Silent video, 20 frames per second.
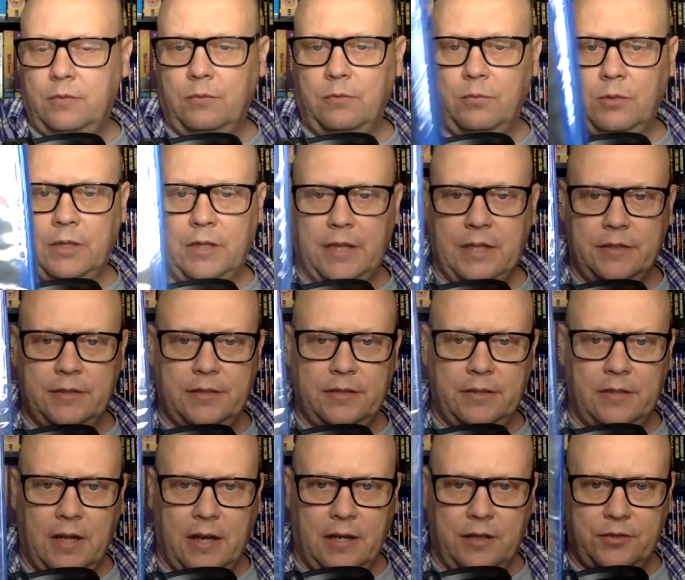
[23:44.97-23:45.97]

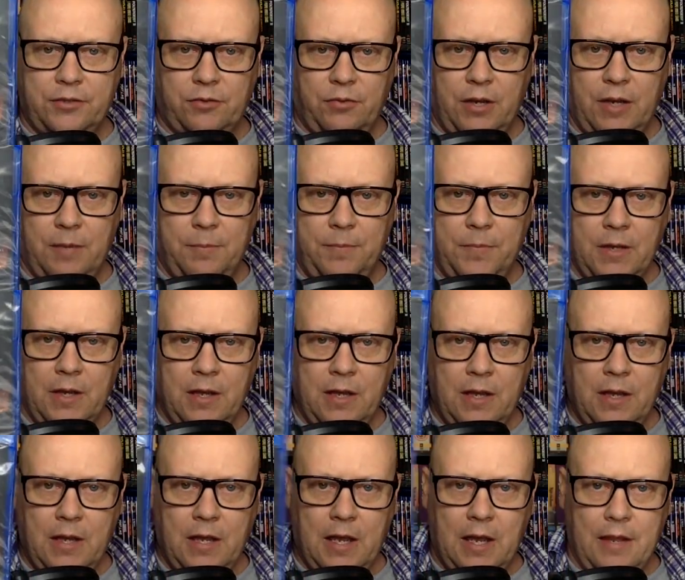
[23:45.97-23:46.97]
release, not a Scream.
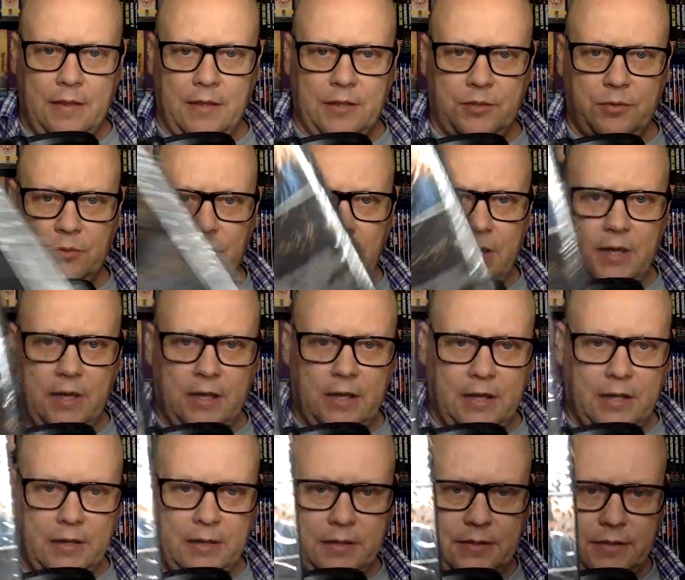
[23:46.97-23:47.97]
And this one
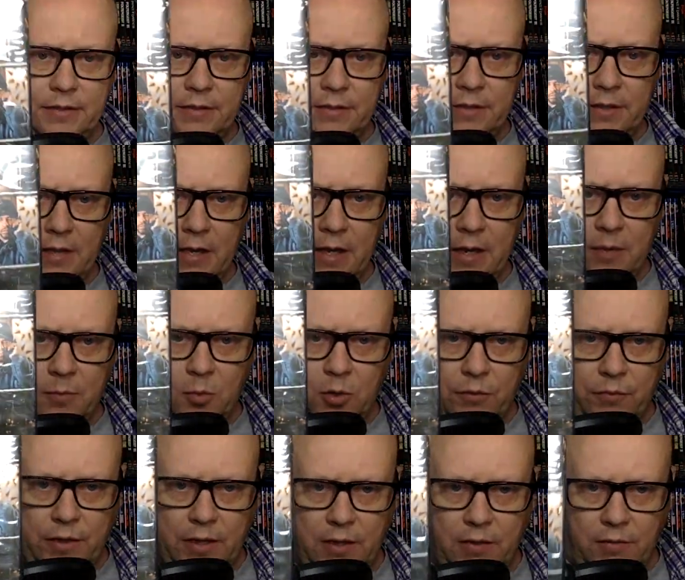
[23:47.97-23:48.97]
is a
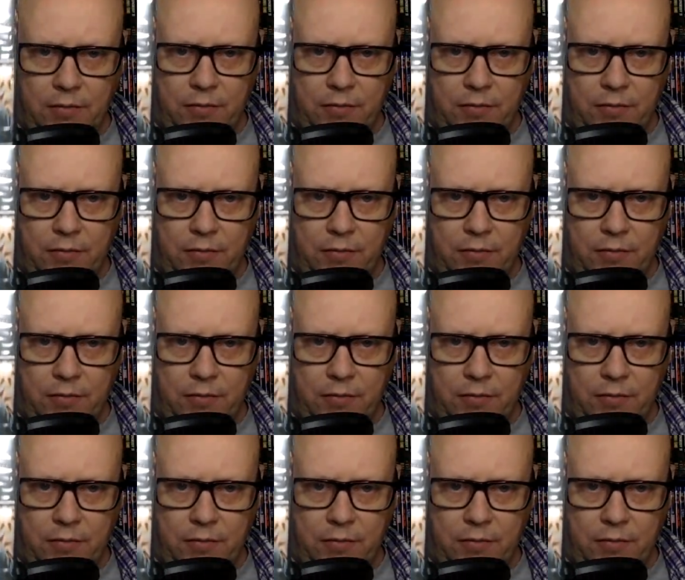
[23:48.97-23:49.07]
movie